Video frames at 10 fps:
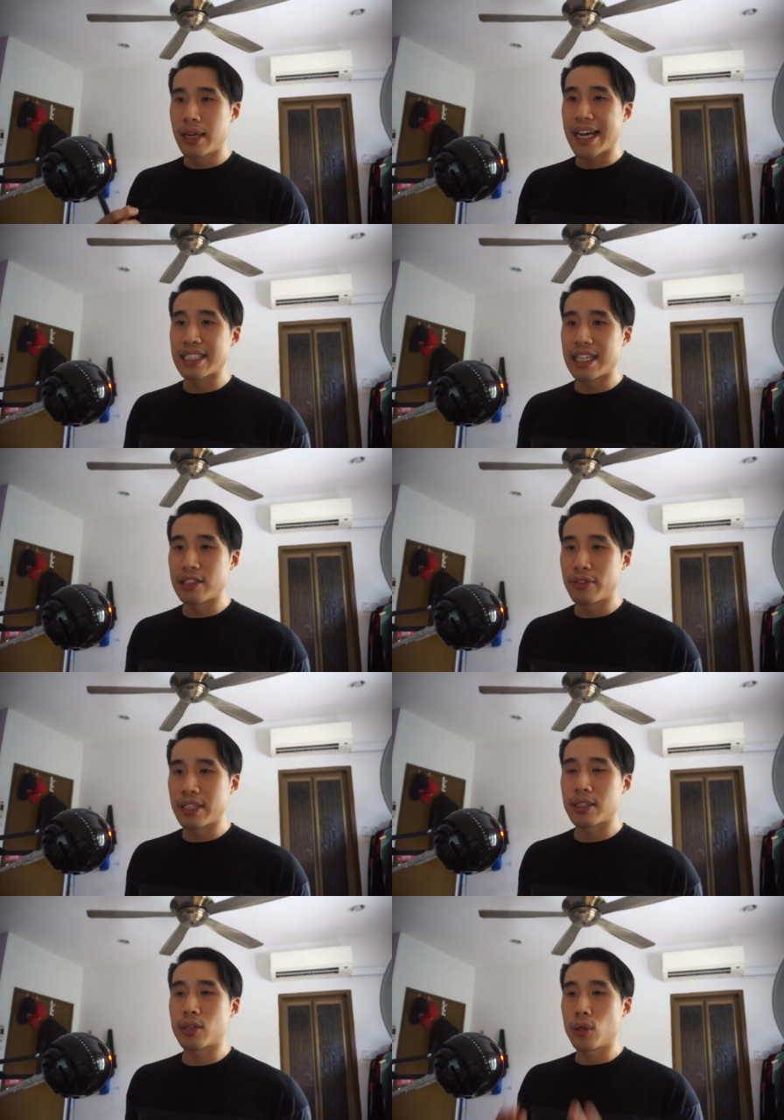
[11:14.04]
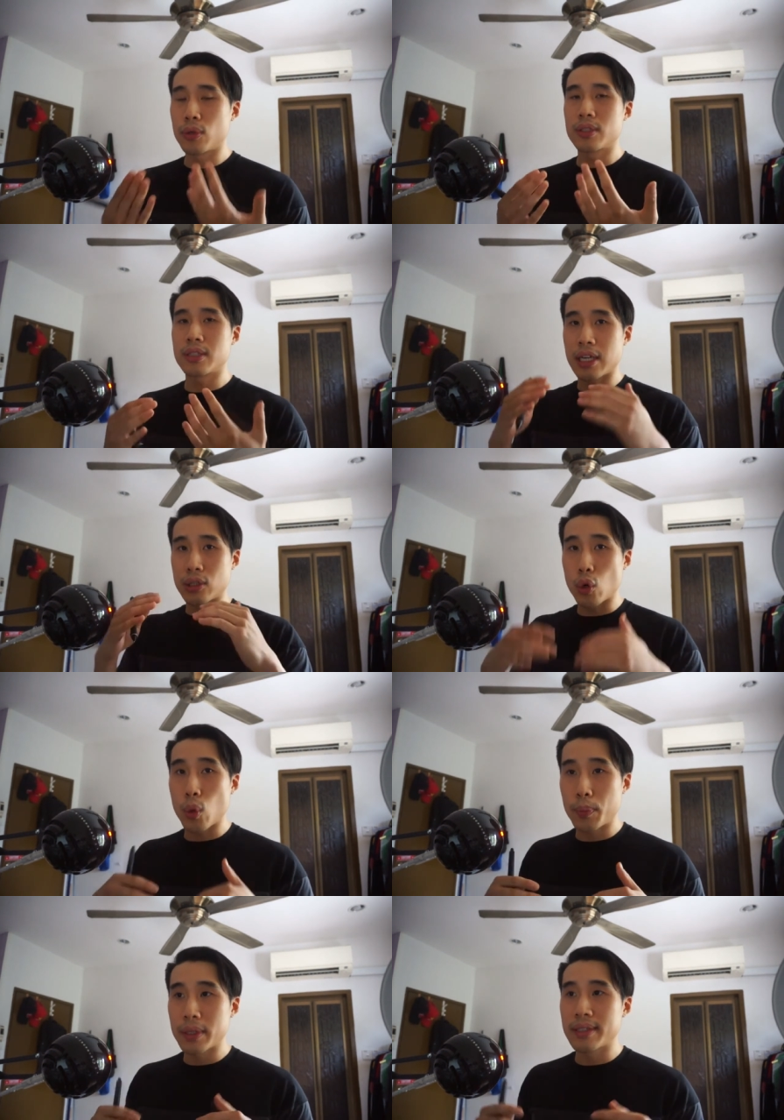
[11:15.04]
exaggerate the closes and the
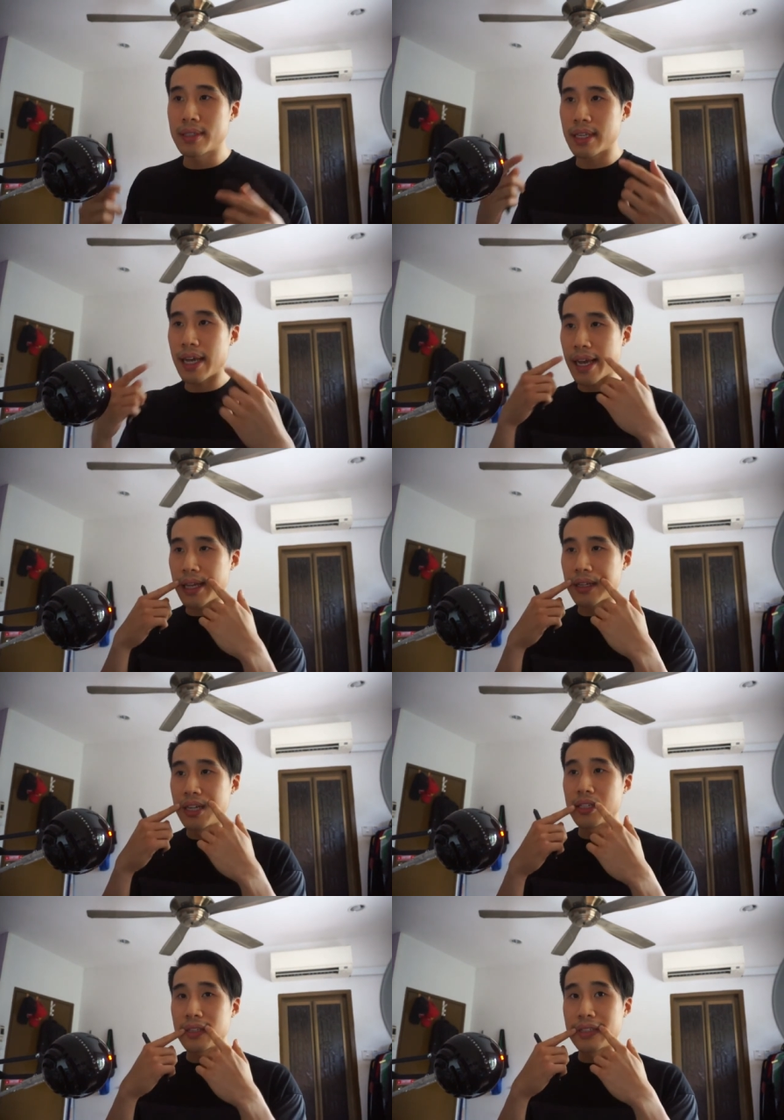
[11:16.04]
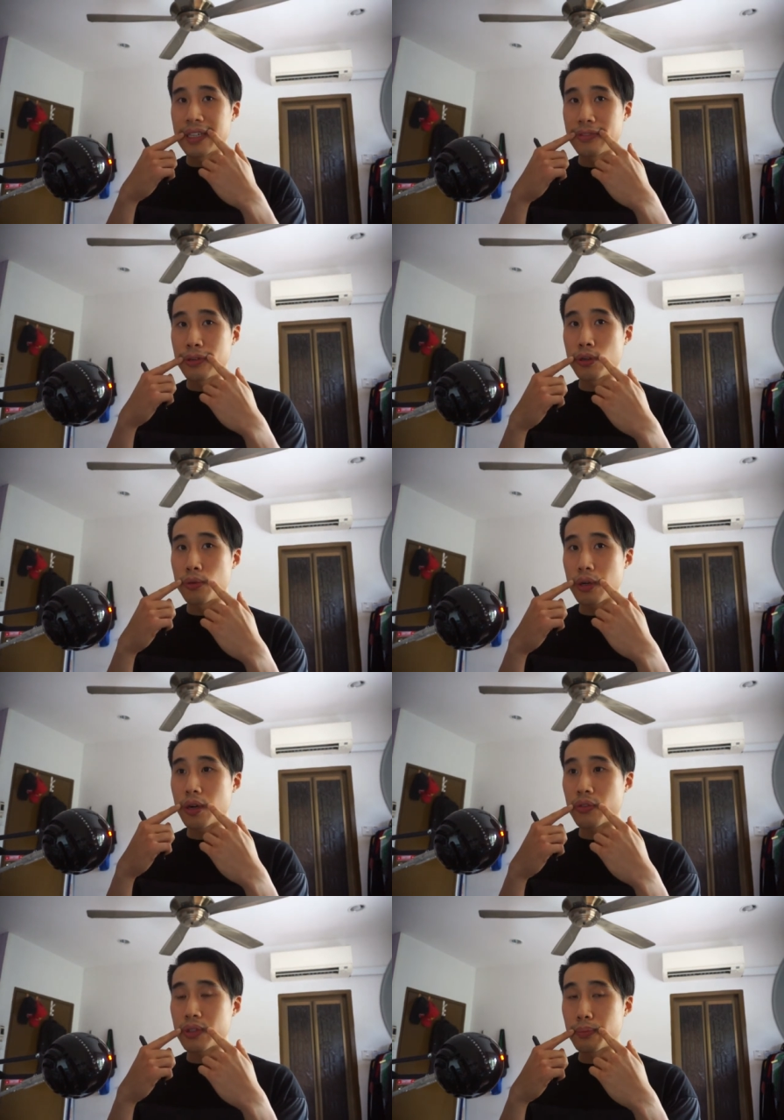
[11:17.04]
opens and the narrow
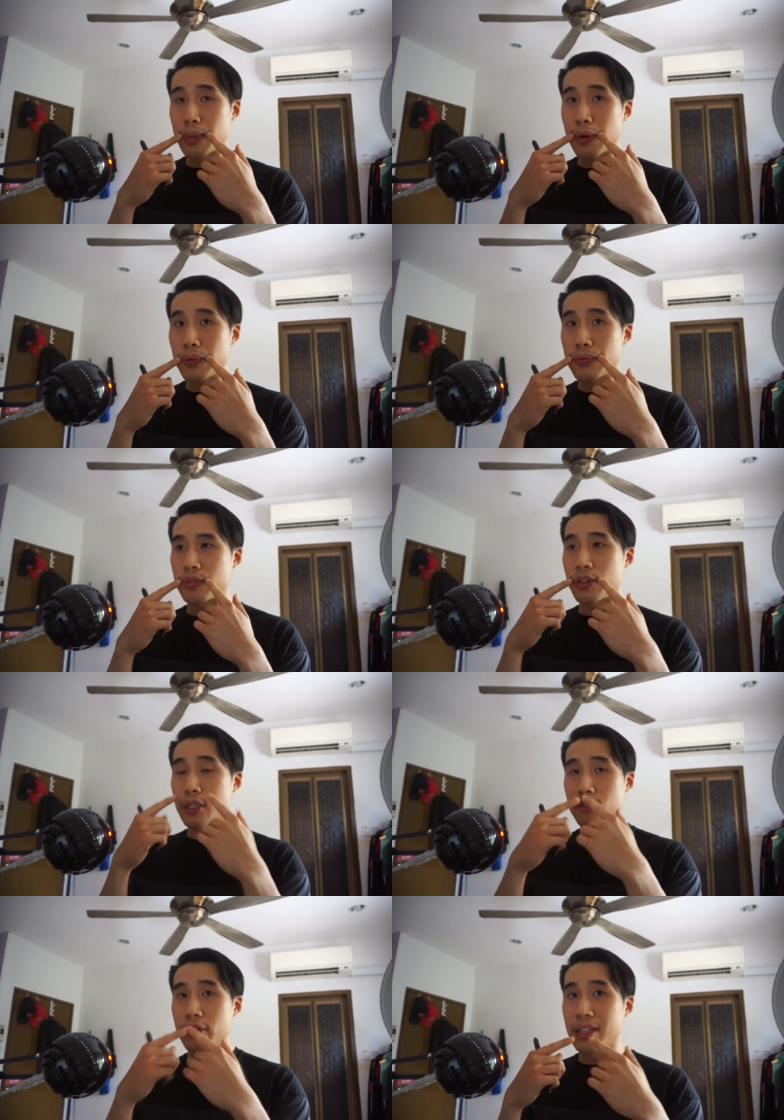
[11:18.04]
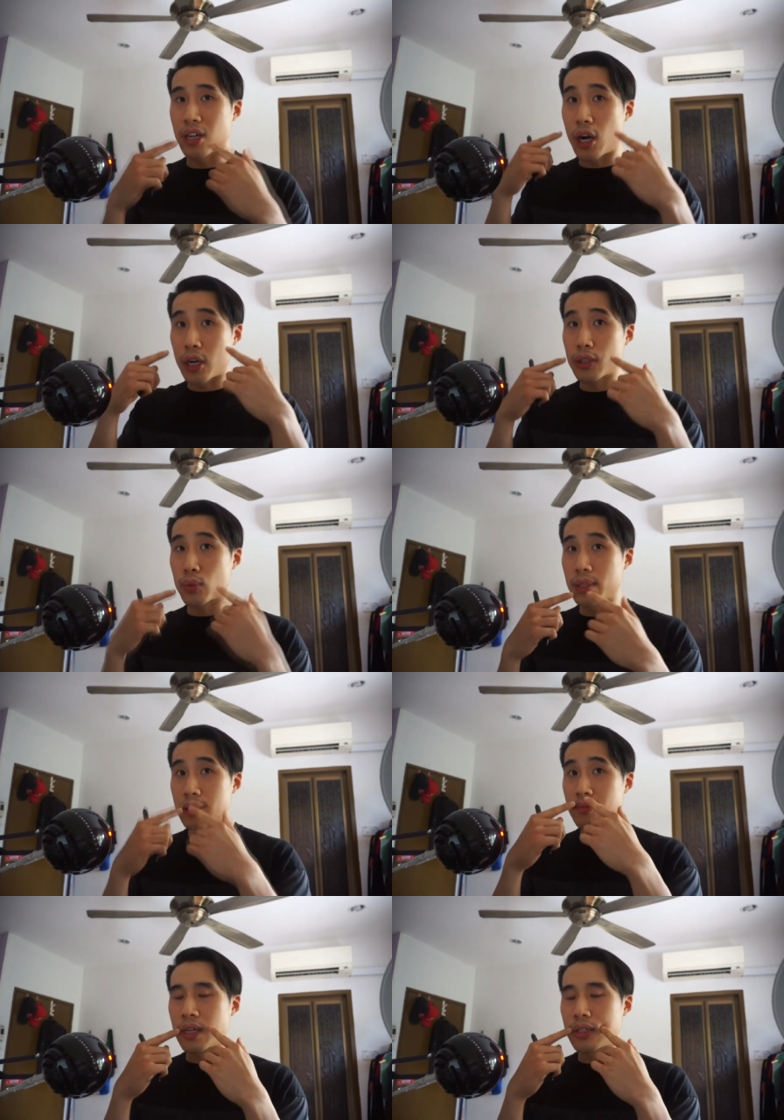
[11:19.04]
of the mouth. Try to create arcs with
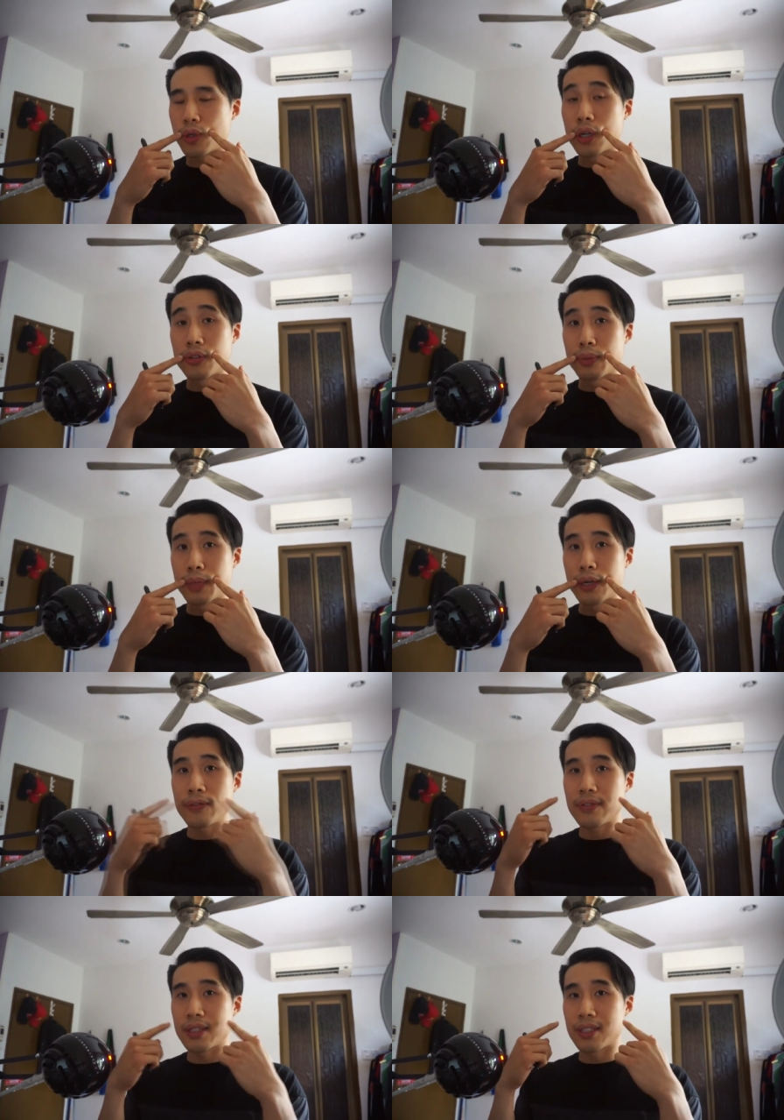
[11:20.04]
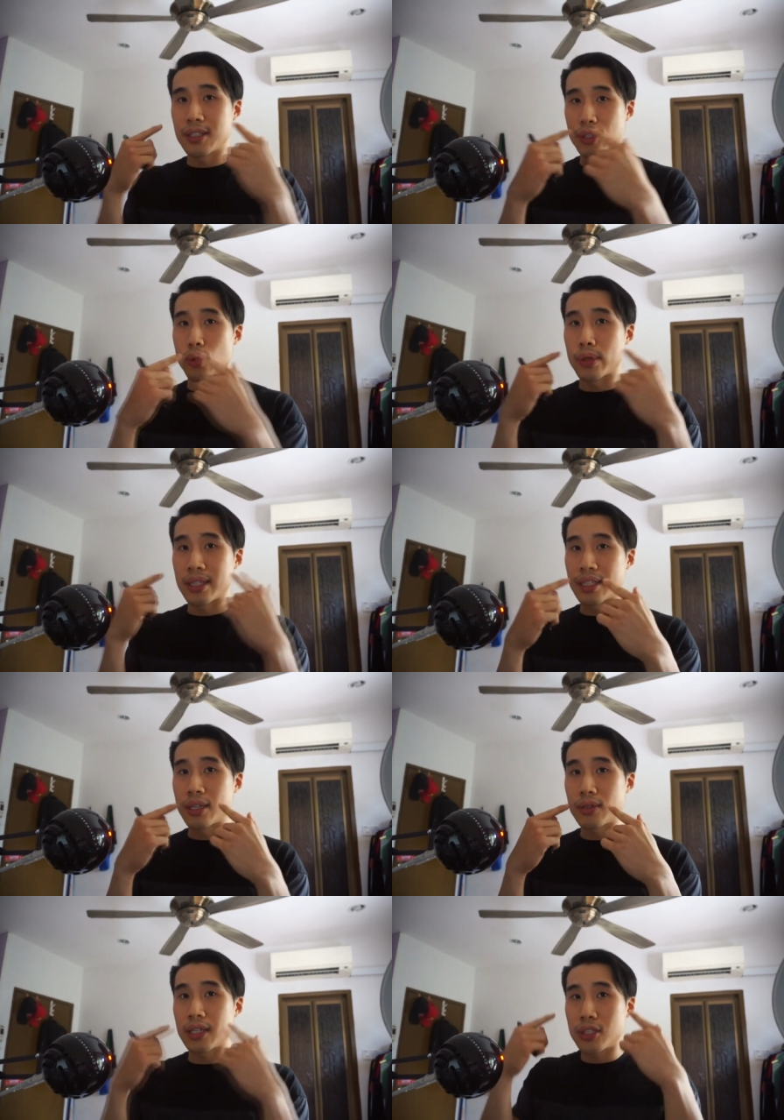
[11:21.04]
it. The corner of the mouth doesn't just go in and
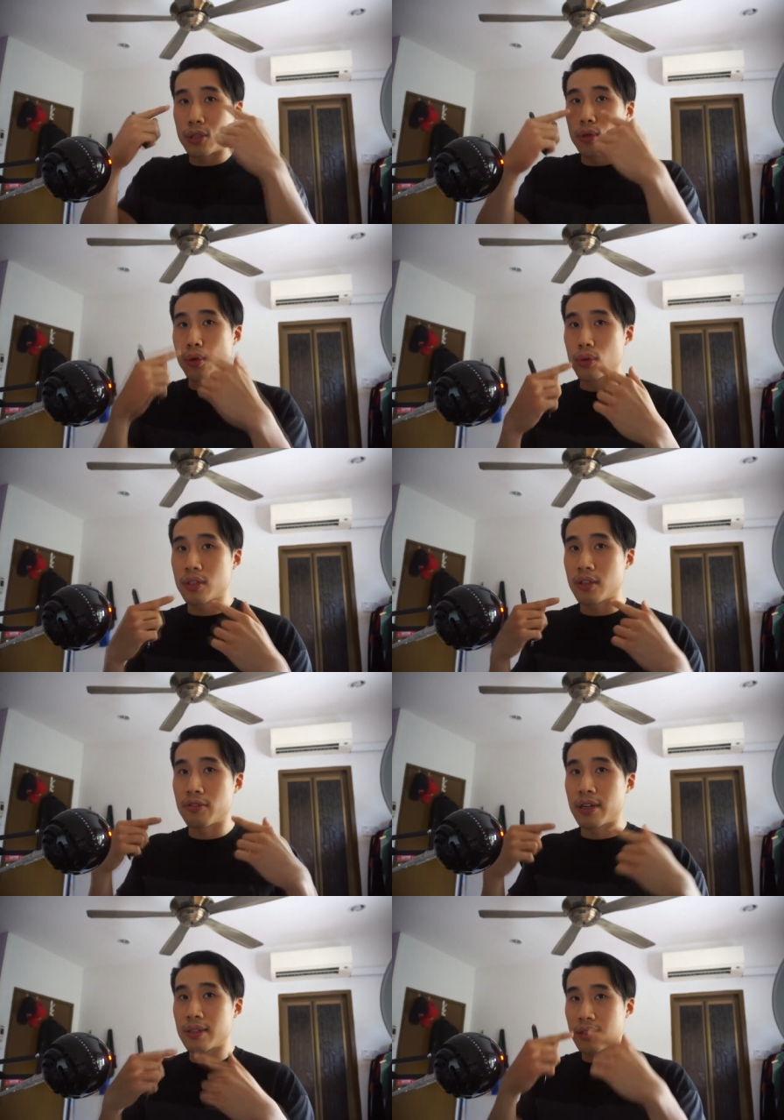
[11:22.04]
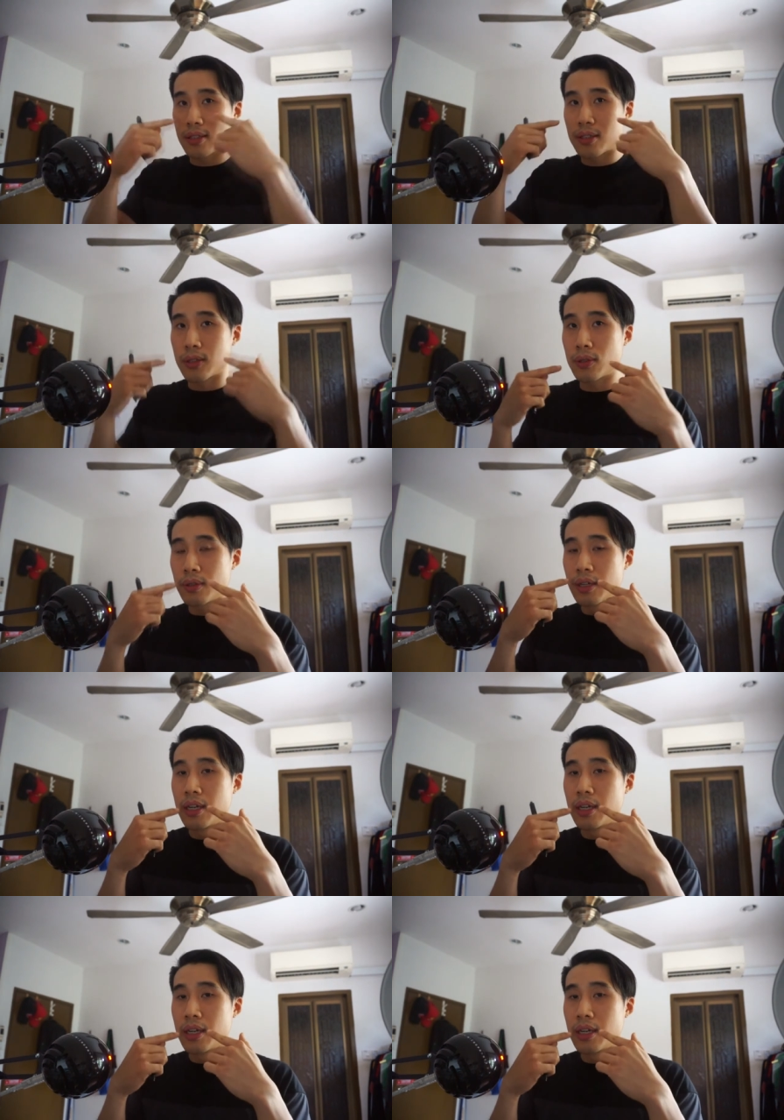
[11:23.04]
out, it actually goes around in a circle.